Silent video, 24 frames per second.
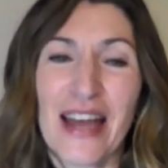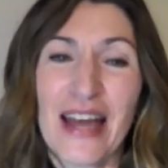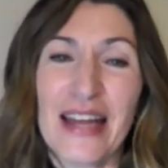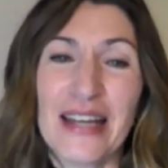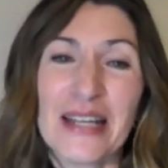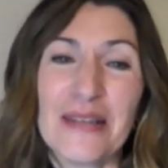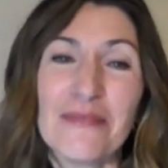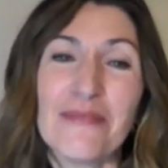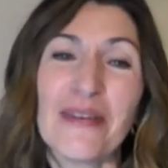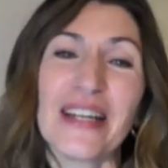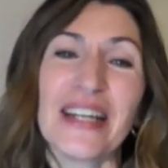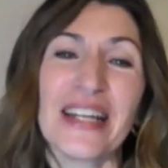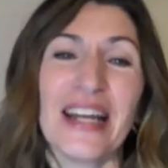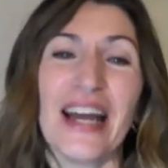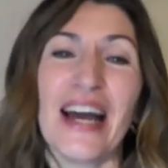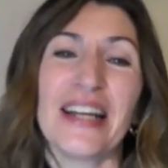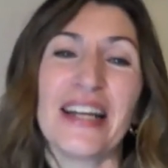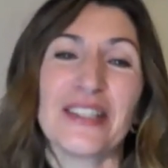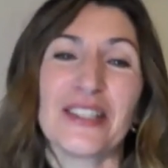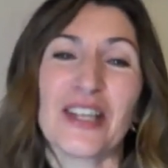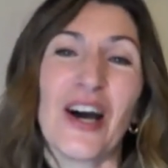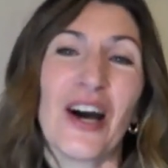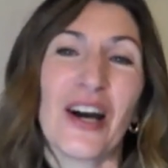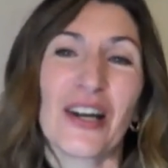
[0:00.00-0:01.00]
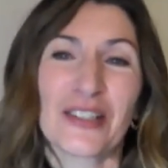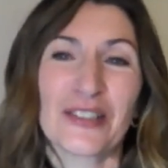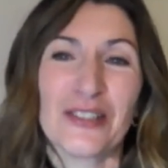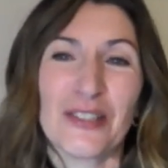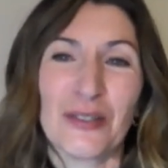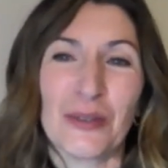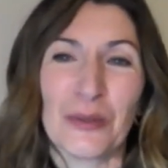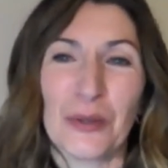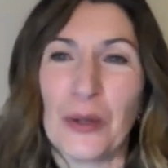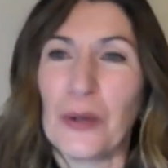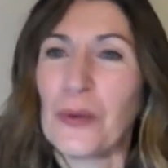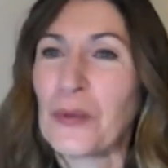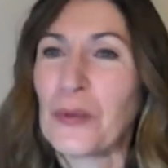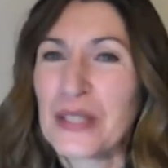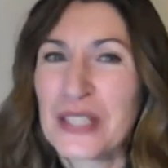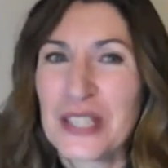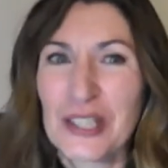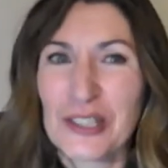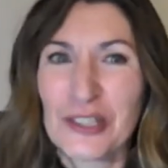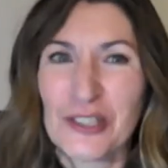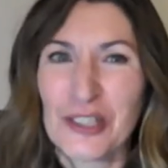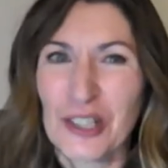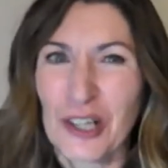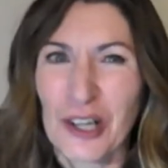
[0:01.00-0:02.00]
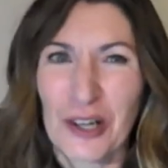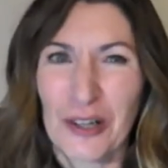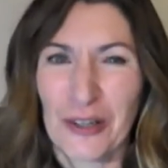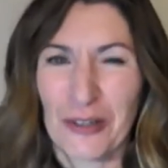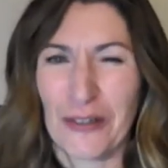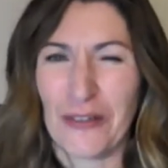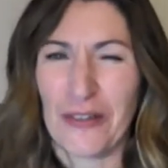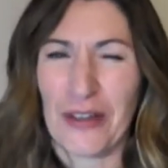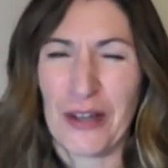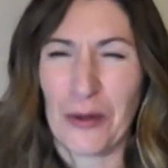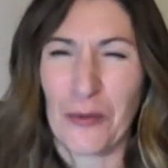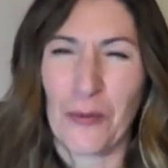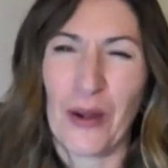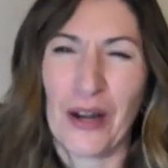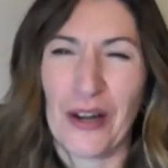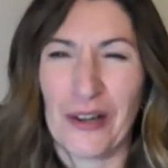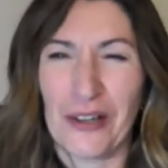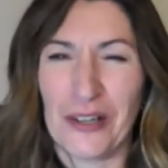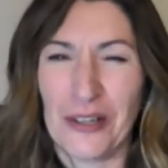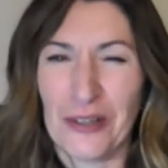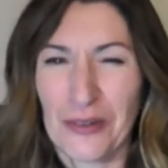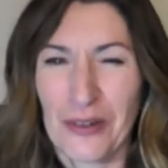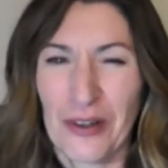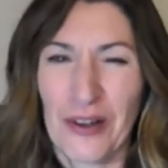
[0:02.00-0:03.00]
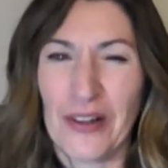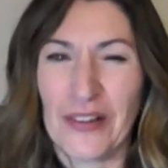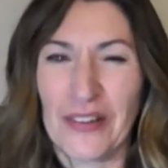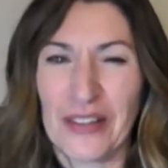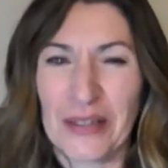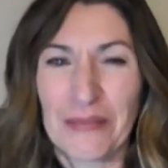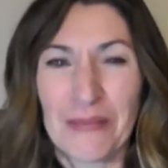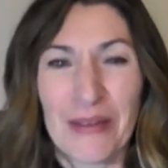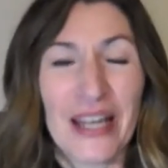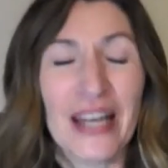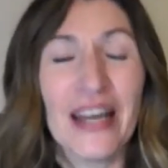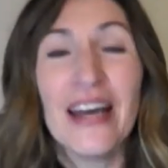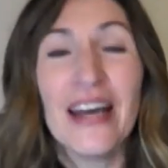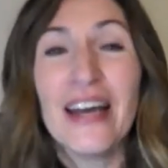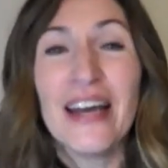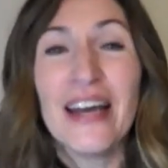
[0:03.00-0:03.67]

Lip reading: anybody I talked to who was a jerk or like, why are you calling me?